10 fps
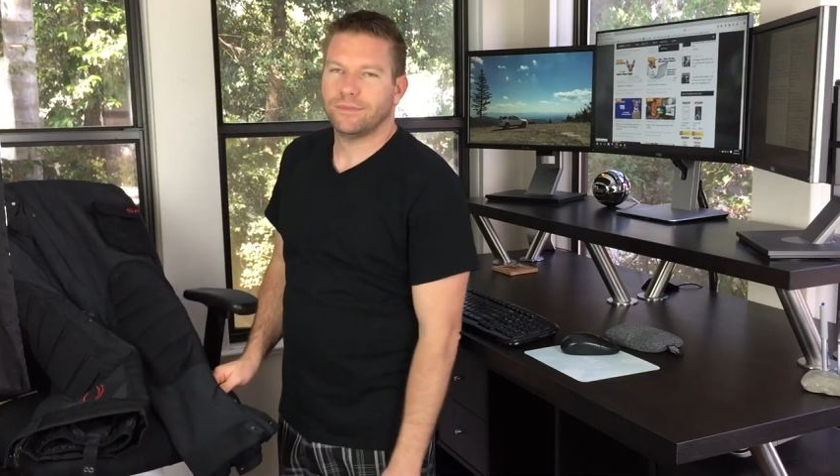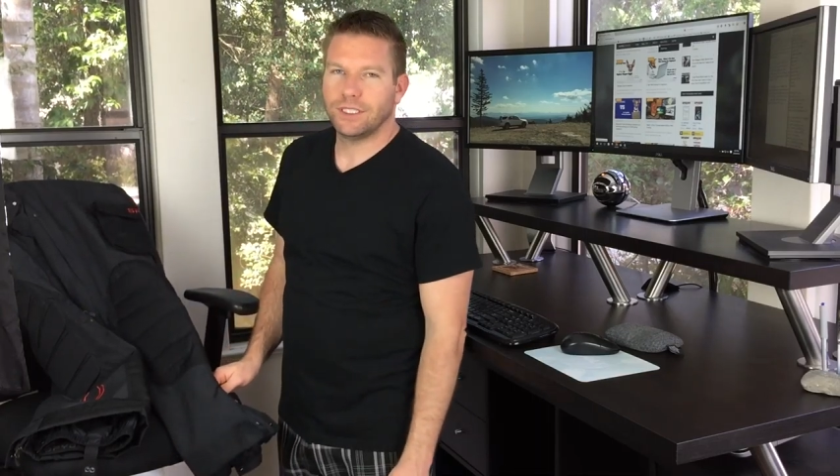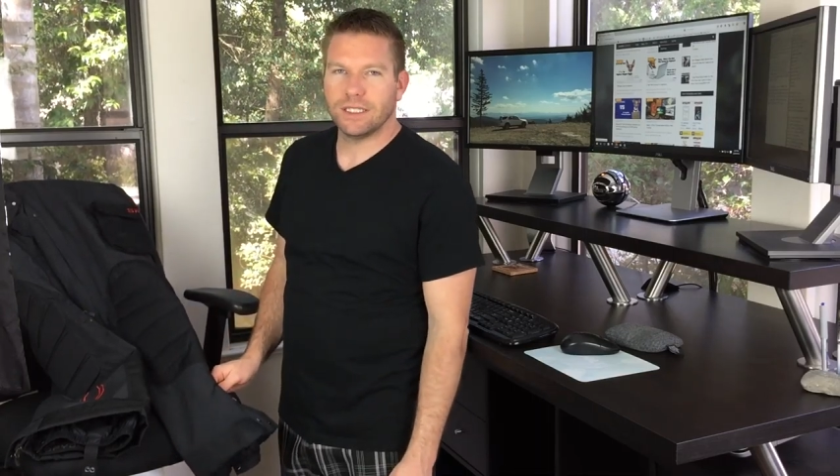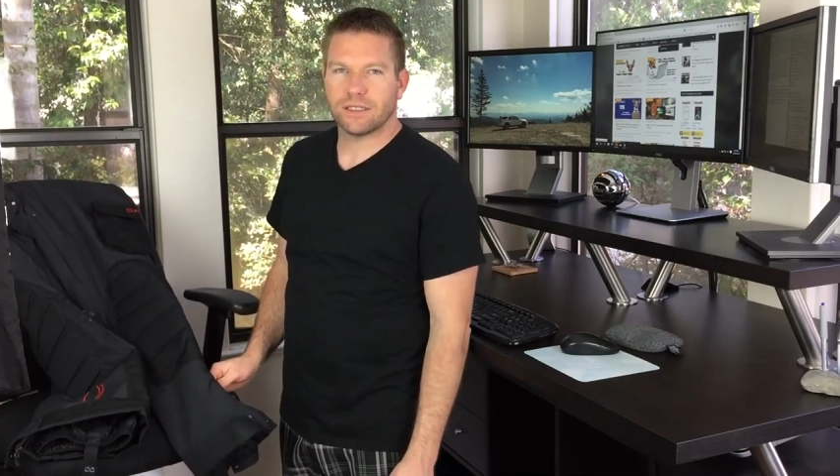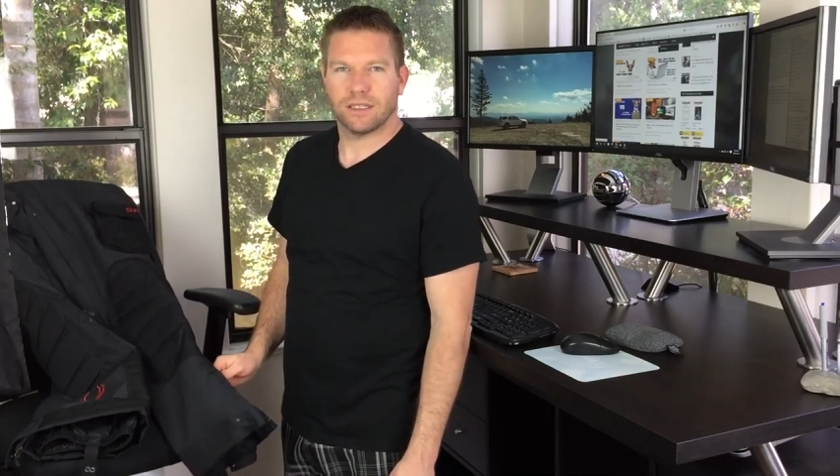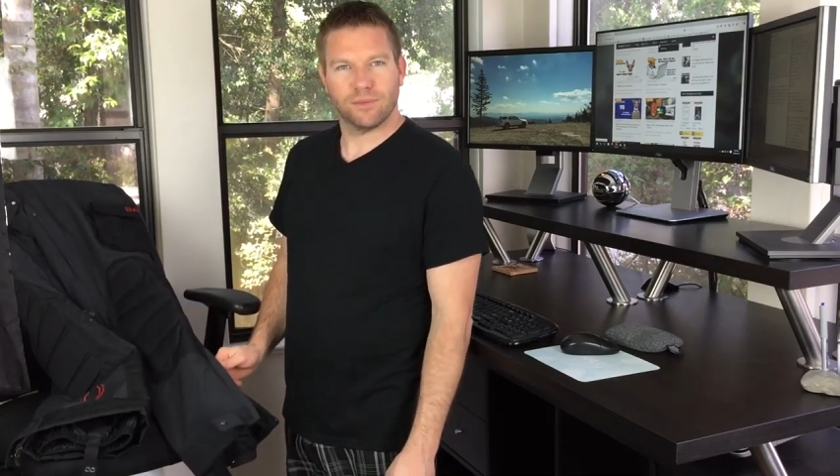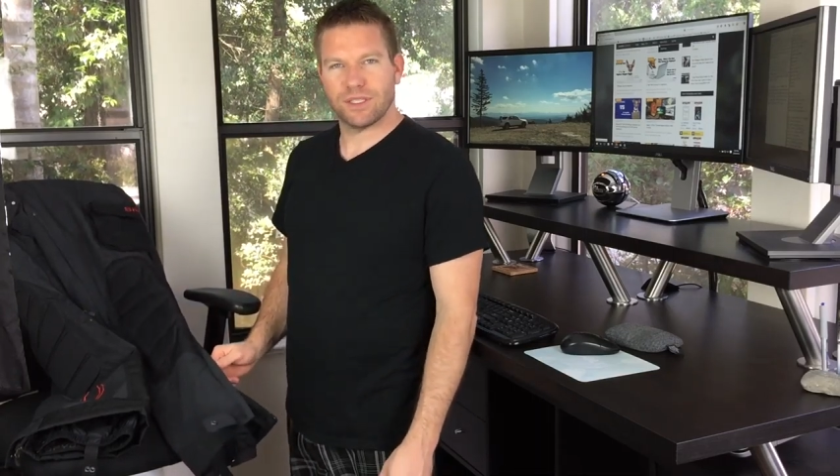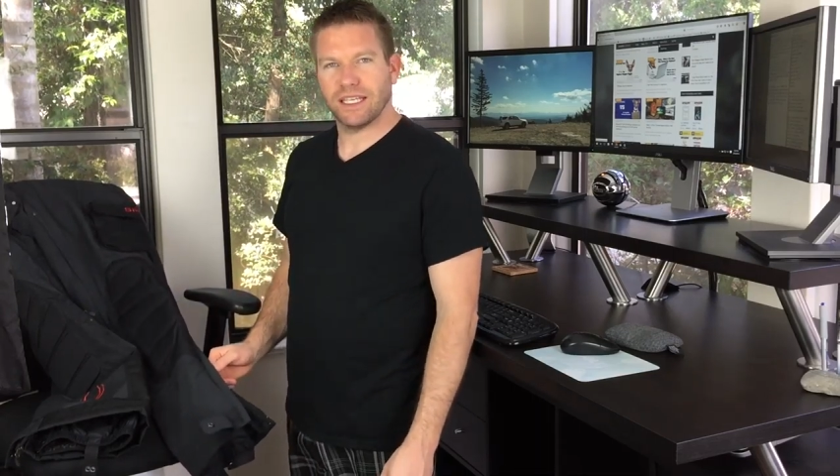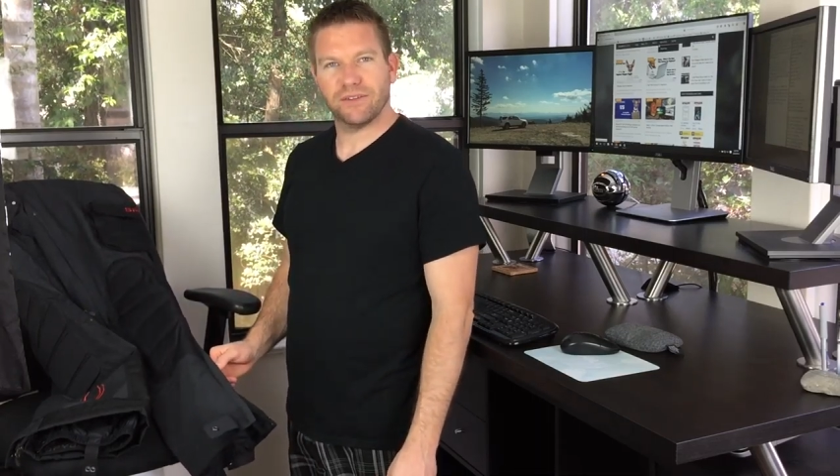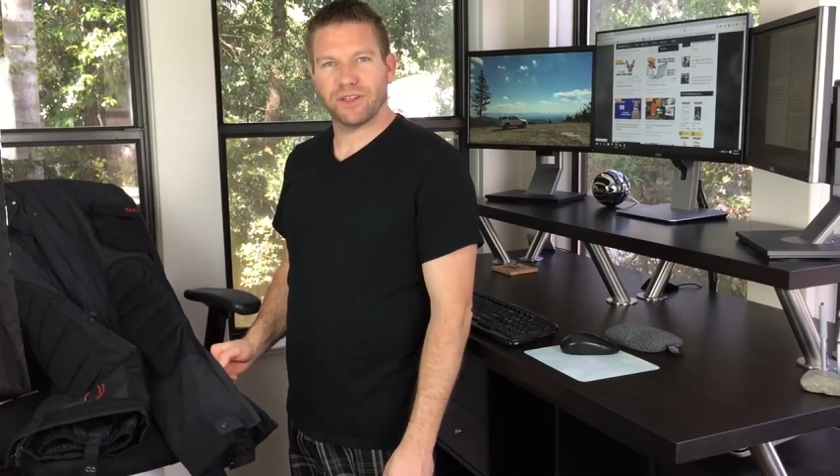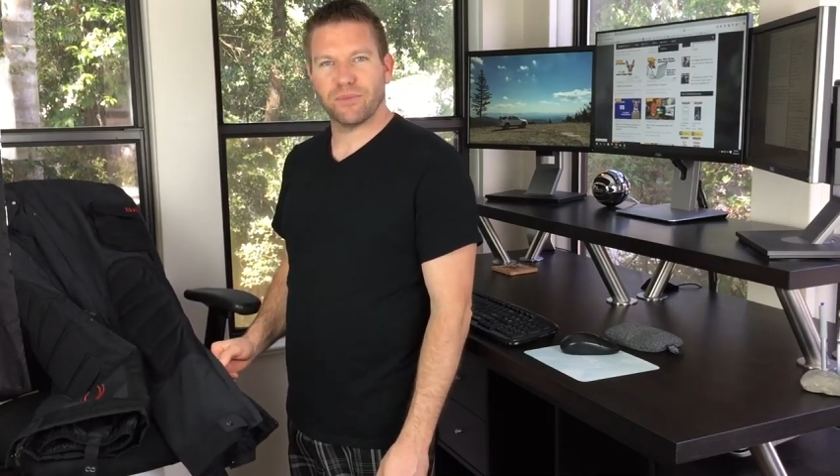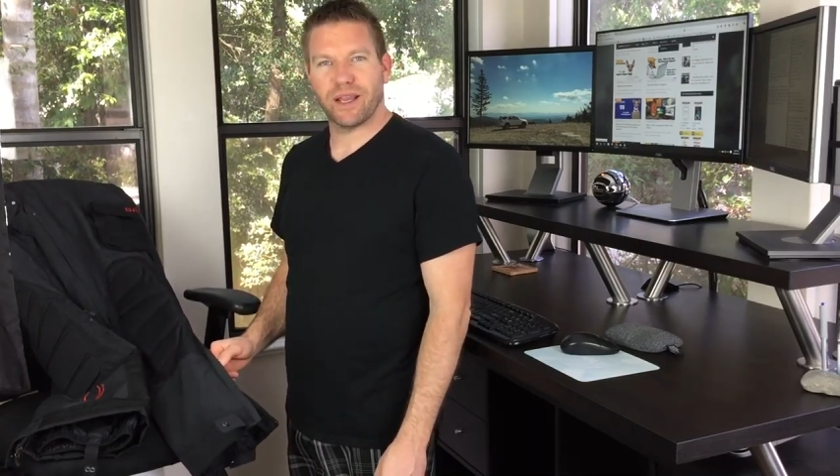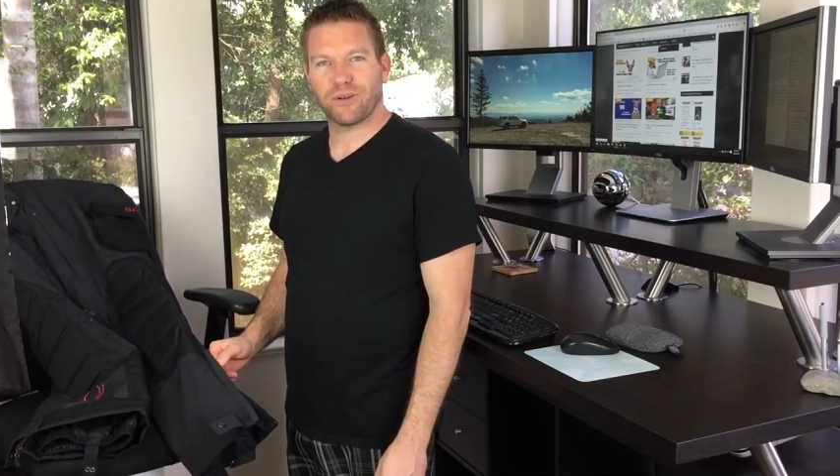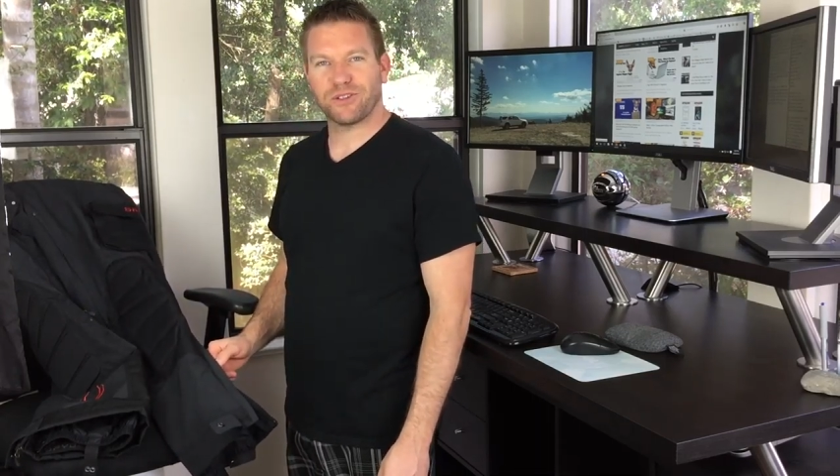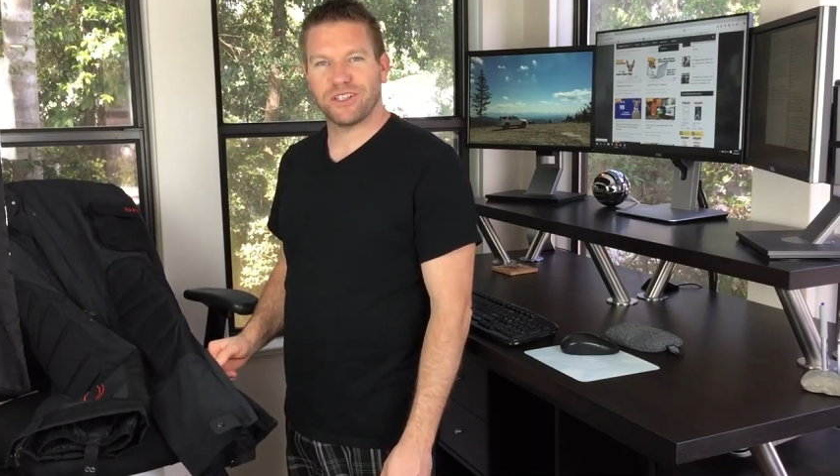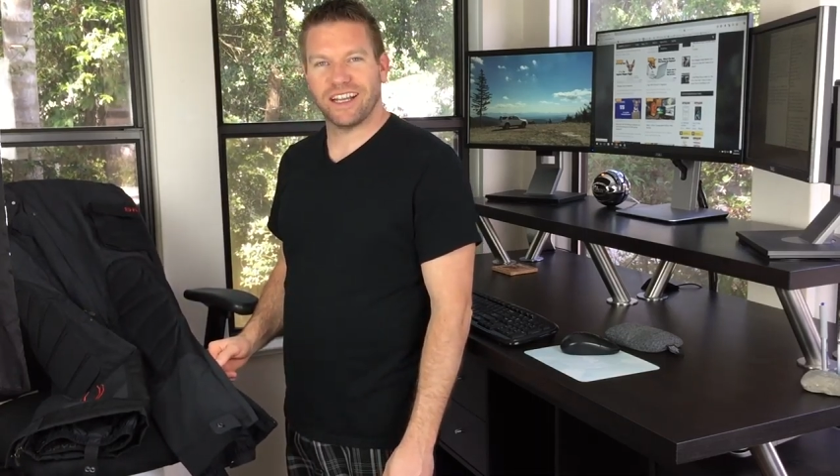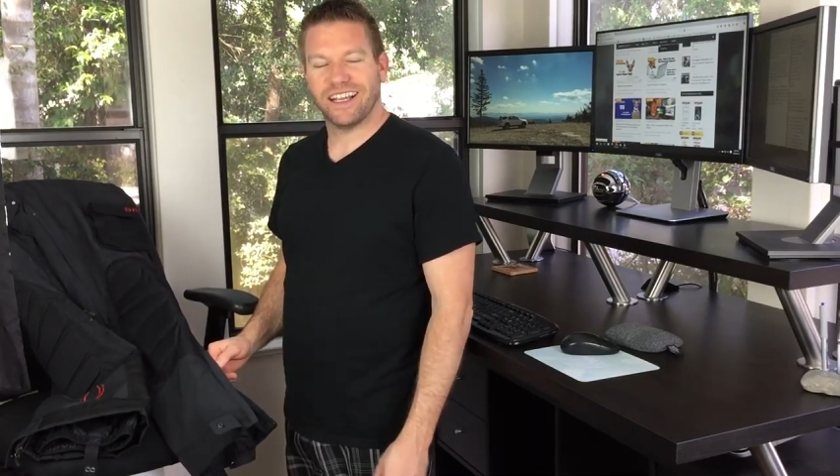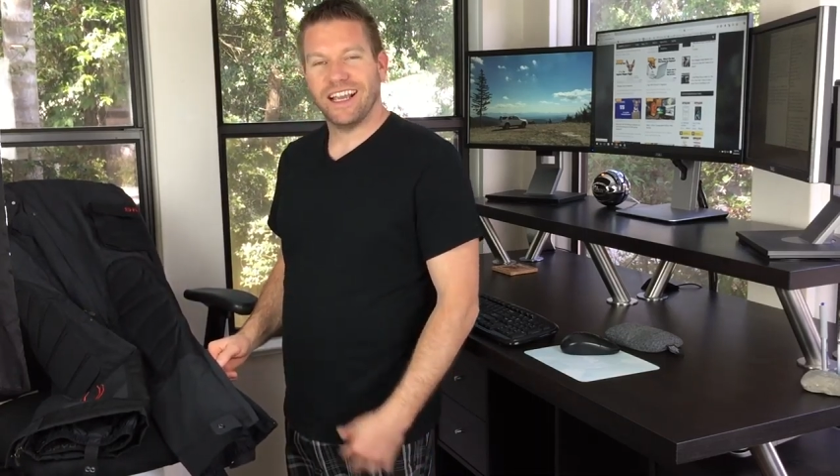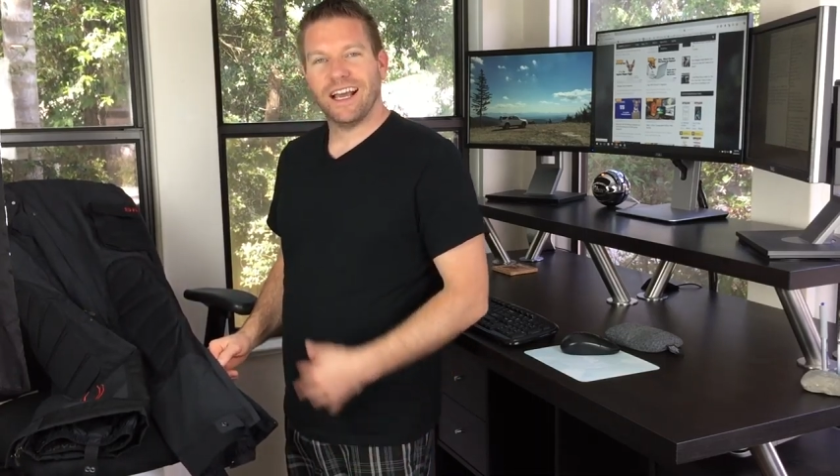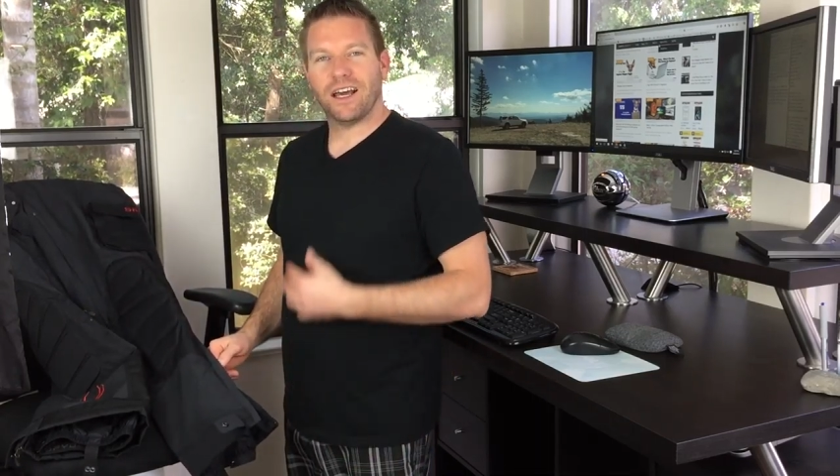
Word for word: geez, I'm saying everything backwards today.